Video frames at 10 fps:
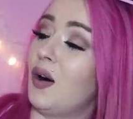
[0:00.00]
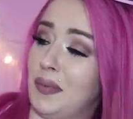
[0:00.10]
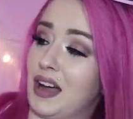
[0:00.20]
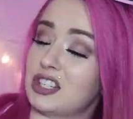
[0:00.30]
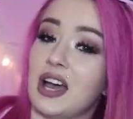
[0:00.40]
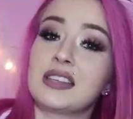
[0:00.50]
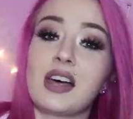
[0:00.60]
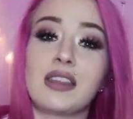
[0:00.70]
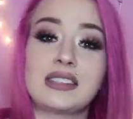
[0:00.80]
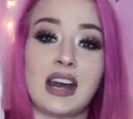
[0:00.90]
oh my gosh, I
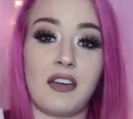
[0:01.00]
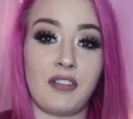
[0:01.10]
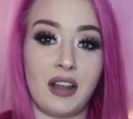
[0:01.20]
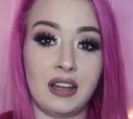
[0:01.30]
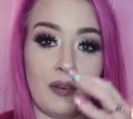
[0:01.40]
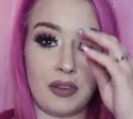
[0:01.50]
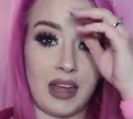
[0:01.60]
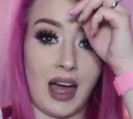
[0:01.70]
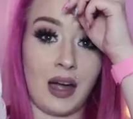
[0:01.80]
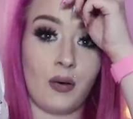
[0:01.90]
saw this and I fell in love
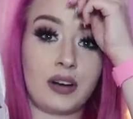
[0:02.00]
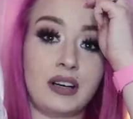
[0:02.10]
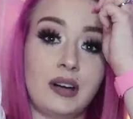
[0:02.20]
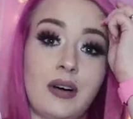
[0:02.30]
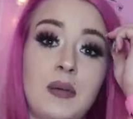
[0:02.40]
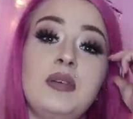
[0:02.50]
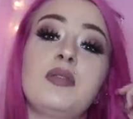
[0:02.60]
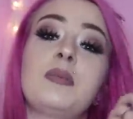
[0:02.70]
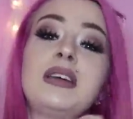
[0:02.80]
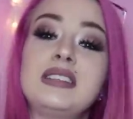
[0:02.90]
with it. I ordered it right
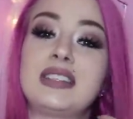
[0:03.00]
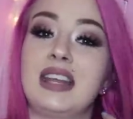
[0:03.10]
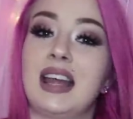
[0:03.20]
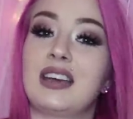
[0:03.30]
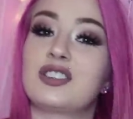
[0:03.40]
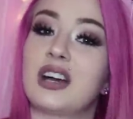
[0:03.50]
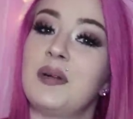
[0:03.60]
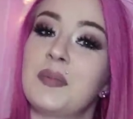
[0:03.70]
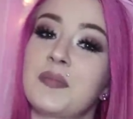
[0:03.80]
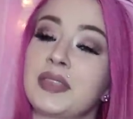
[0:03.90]
before my Disneyland
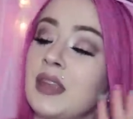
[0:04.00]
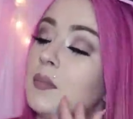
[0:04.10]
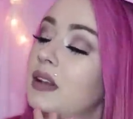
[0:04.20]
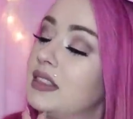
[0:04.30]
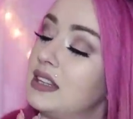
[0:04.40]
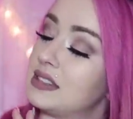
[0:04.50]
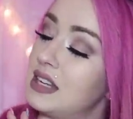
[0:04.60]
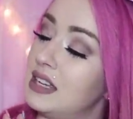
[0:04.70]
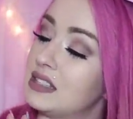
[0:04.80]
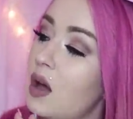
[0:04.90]
trip, but this
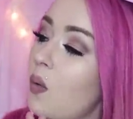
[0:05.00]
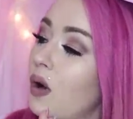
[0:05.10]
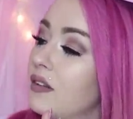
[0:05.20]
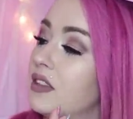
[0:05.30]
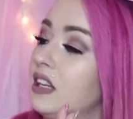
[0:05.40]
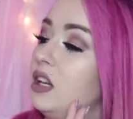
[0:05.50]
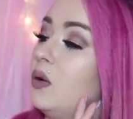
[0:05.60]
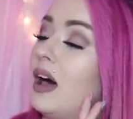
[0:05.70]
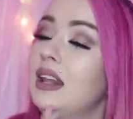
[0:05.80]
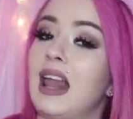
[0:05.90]
is one of the
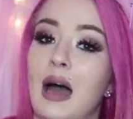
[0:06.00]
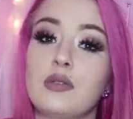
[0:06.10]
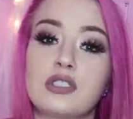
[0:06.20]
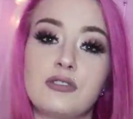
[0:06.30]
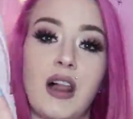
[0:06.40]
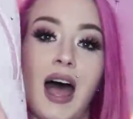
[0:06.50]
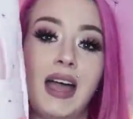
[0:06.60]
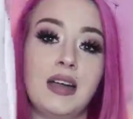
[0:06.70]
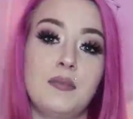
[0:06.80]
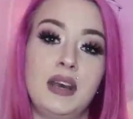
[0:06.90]
new
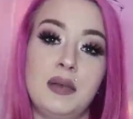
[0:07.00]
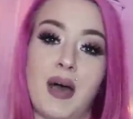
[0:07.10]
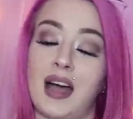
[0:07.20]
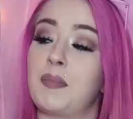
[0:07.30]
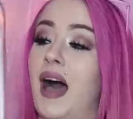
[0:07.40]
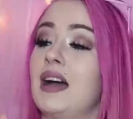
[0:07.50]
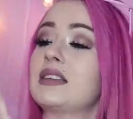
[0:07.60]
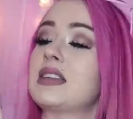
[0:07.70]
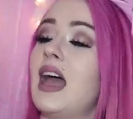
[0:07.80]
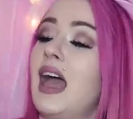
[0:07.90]
Loungefly mini
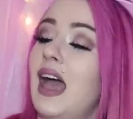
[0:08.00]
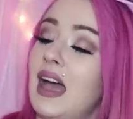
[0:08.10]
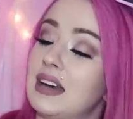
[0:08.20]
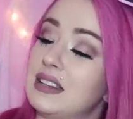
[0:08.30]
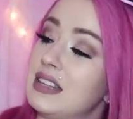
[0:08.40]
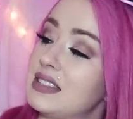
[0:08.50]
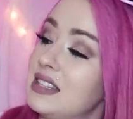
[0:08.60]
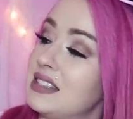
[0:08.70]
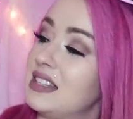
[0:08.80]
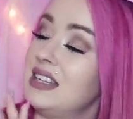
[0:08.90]
backpacks, and this
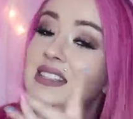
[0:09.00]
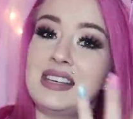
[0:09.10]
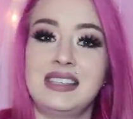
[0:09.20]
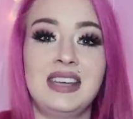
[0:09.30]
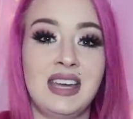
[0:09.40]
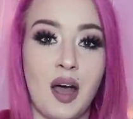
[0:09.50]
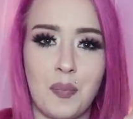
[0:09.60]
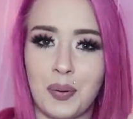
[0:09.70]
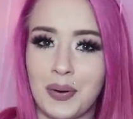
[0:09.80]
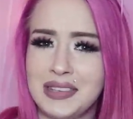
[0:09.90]
is the Disney
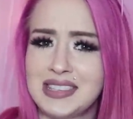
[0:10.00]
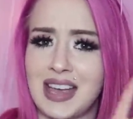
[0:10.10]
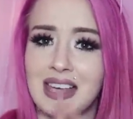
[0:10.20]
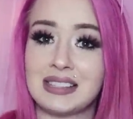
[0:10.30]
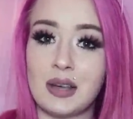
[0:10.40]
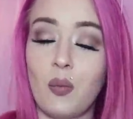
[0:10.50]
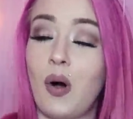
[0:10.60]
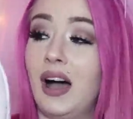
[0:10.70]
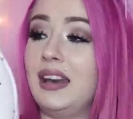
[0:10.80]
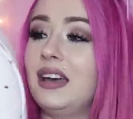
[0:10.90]
Princess
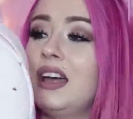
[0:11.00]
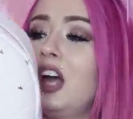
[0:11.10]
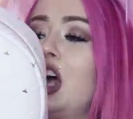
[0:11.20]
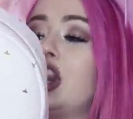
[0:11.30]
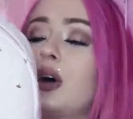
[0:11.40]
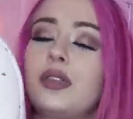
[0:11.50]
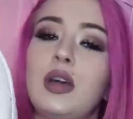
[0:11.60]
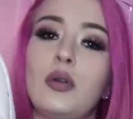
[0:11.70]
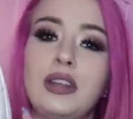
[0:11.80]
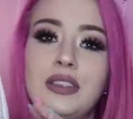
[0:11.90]
one, though
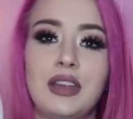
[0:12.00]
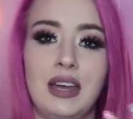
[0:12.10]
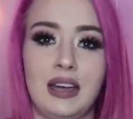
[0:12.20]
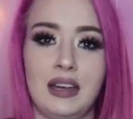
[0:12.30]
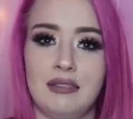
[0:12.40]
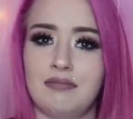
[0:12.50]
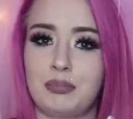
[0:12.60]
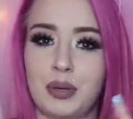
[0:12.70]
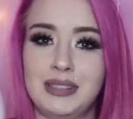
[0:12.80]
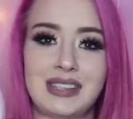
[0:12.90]
the only thing
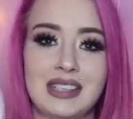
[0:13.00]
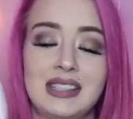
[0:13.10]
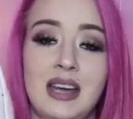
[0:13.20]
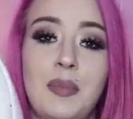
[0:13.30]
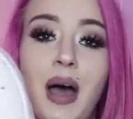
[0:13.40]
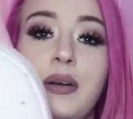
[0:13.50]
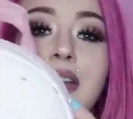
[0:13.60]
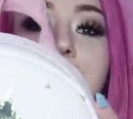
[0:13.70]
princessy about